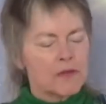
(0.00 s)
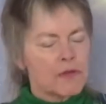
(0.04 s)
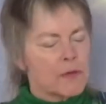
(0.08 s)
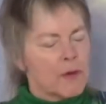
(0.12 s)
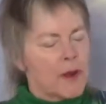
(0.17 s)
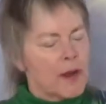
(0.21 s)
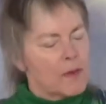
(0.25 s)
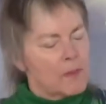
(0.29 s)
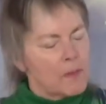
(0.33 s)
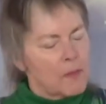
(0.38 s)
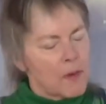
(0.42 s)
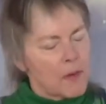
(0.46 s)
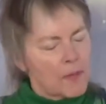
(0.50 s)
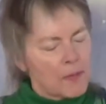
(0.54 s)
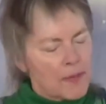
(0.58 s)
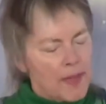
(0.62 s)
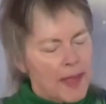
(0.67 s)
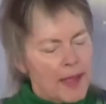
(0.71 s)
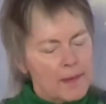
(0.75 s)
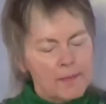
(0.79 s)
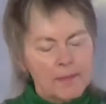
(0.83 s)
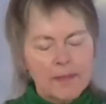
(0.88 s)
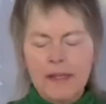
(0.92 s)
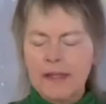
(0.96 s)
Do I want
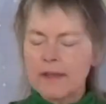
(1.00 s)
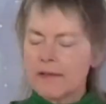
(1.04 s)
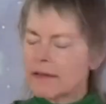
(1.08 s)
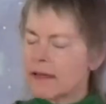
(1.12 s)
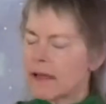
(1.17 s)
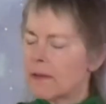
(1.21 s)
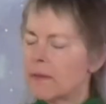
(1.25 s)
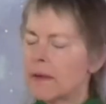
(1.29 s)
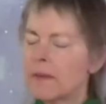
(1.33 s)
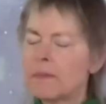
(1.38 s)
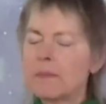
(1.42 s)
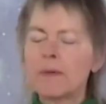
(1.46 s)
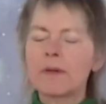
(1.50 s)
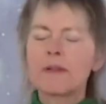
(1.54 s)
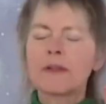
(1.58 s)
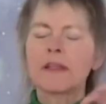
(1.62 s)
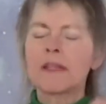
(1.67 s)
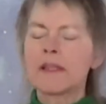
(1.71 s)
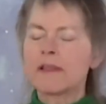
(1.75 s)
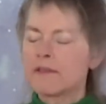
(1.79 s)
that piece? Let me put